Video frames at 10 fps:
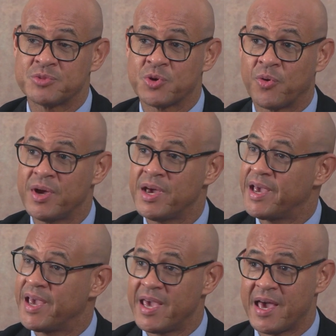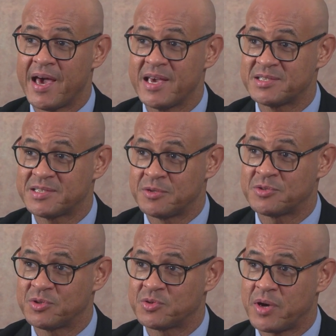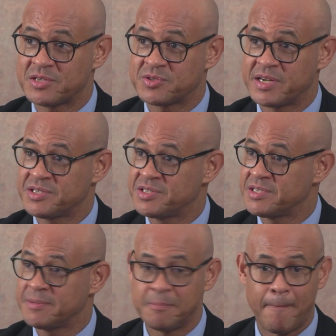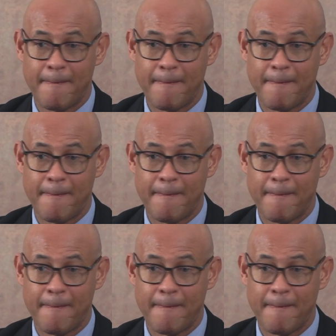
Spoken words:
So AI is central to our strategy.